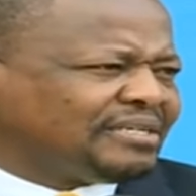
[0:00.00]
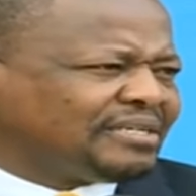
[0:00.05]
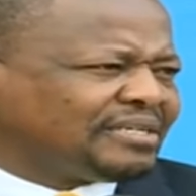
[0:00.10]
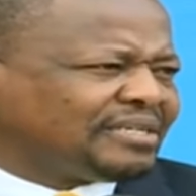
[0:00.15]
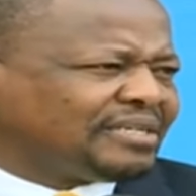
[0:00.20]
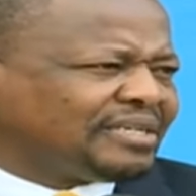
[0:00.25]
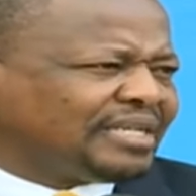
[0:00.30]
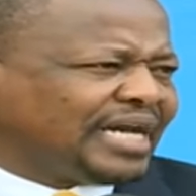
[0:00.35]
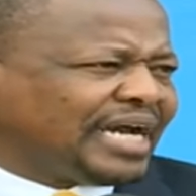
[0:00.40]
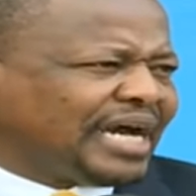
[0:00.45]

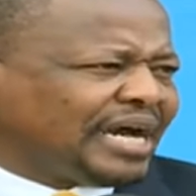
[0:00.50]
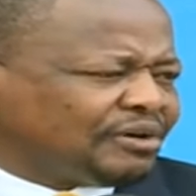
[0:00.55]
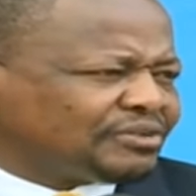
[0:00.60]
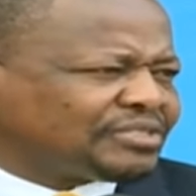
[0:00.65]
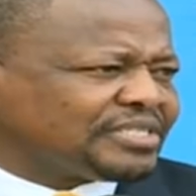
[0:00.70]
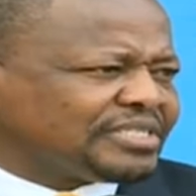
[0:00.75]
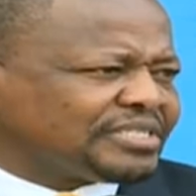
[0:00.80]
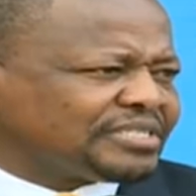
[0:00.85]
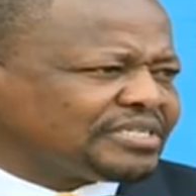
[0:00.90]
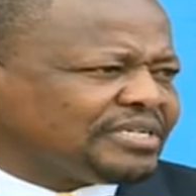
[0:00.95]
their
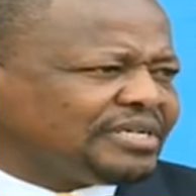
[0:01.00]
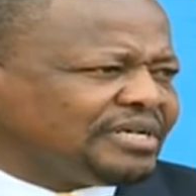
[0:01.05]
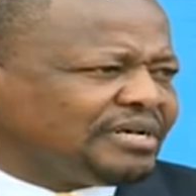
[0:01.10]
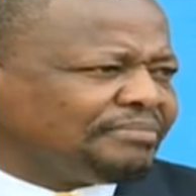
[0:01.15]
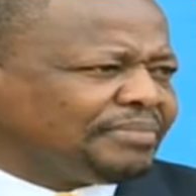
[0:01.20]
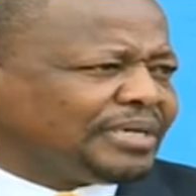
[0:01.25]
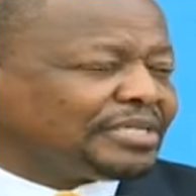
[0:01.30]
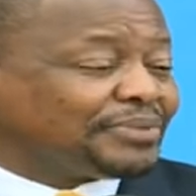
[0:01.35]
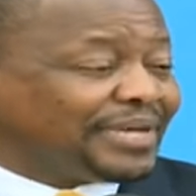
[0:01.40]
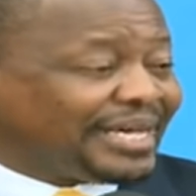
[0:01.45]
houses.
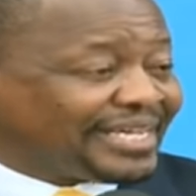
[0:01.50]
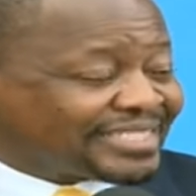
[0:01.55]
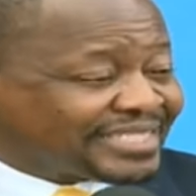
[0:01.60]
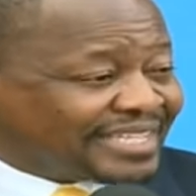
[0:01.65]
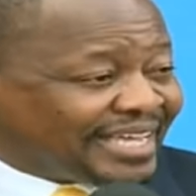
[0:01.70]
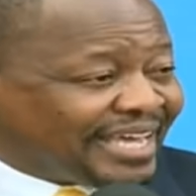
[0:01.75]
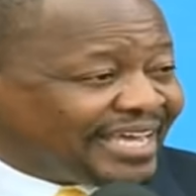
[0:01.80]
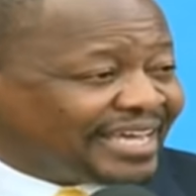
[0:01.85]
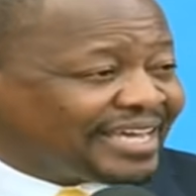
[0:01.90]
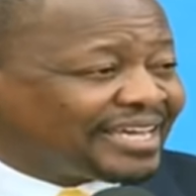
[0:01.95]
But we are
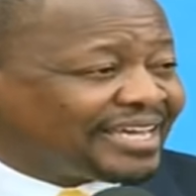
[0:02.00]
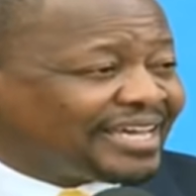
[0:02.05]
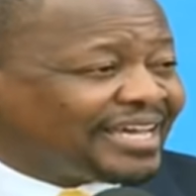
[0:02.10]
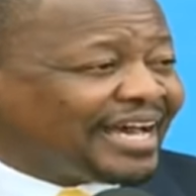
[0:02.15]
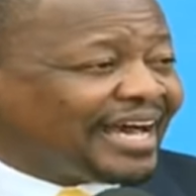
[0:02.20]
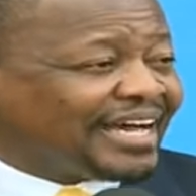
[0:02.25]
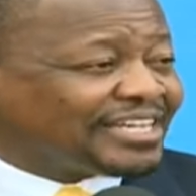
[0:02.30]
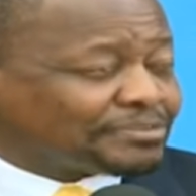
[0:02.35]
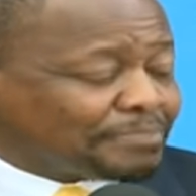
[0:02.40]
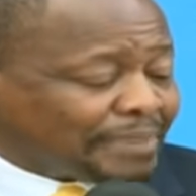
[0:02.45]
saying,
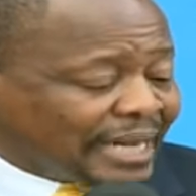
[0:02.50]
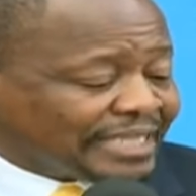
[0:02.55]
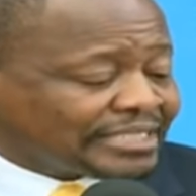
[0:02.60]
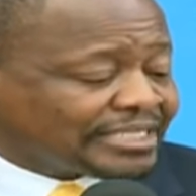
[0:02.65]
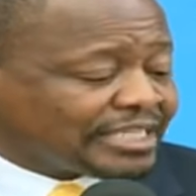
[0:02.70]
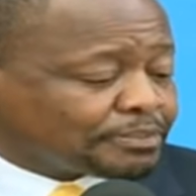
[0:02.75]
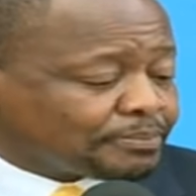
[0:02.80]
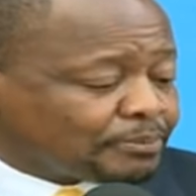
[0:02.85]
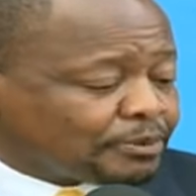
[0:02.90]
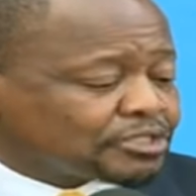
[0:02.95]
as much
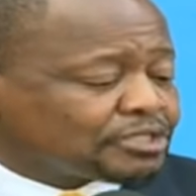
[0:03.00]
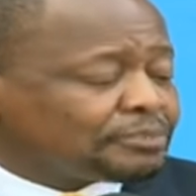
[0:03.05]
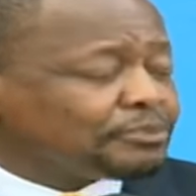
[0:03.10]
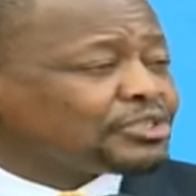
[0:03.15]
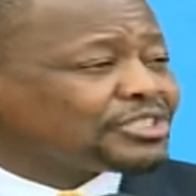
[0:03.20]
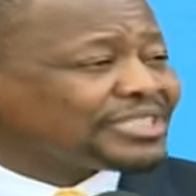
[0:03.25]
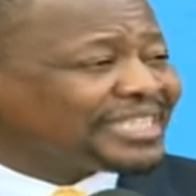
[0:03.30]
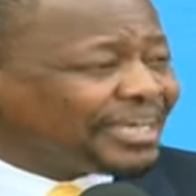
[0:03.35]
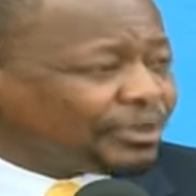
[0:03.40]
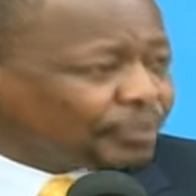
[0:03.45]
as possible,
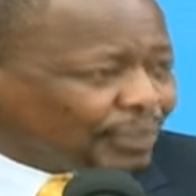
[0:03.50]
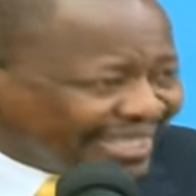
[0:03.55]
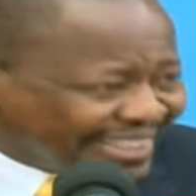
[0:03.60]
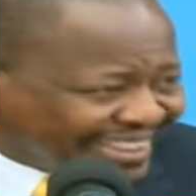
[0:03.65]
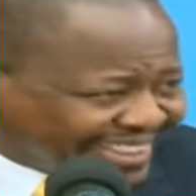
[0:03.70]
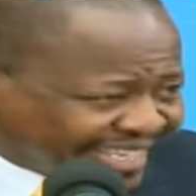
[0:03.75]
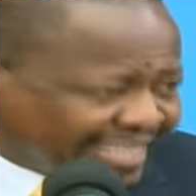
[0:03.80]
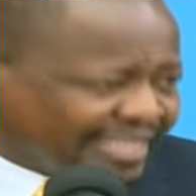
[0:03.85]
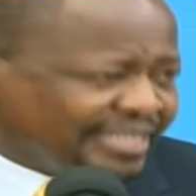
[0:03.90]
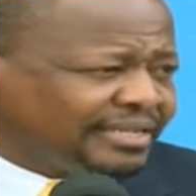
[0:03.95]
stay
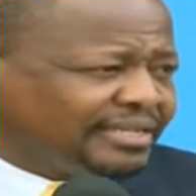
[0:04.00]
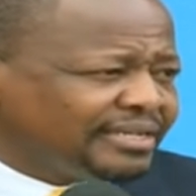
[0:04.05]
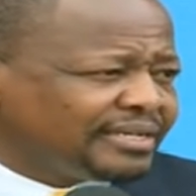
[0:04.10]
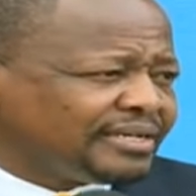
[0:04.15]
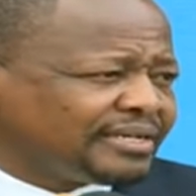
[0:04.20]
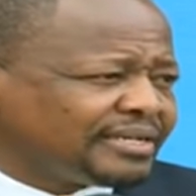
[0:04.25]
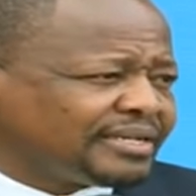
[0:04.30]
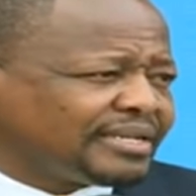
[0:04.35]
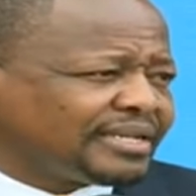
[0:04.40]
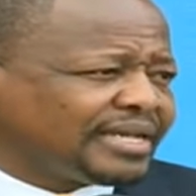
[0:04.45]
within
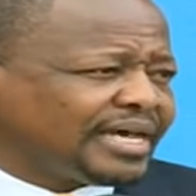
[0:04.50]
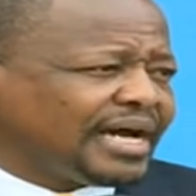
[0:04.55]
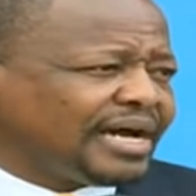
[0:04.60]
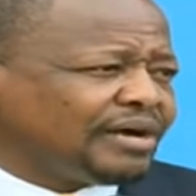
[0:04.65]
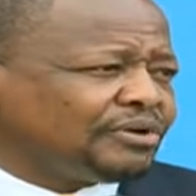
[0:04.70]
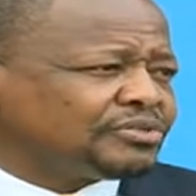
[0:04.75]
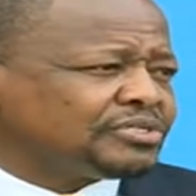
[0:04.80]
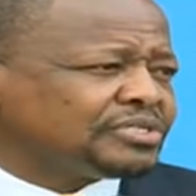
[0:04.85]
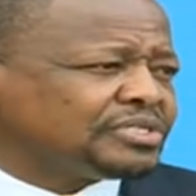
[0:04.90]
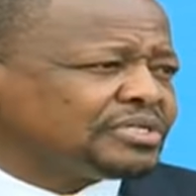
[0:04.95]
the
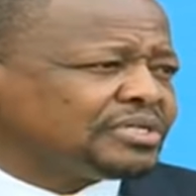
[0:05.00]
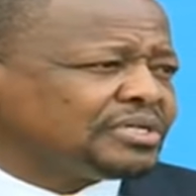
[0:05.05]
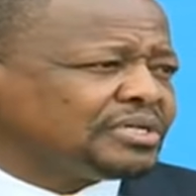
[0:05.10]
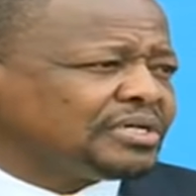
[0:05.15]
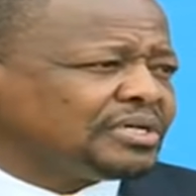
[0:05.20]
house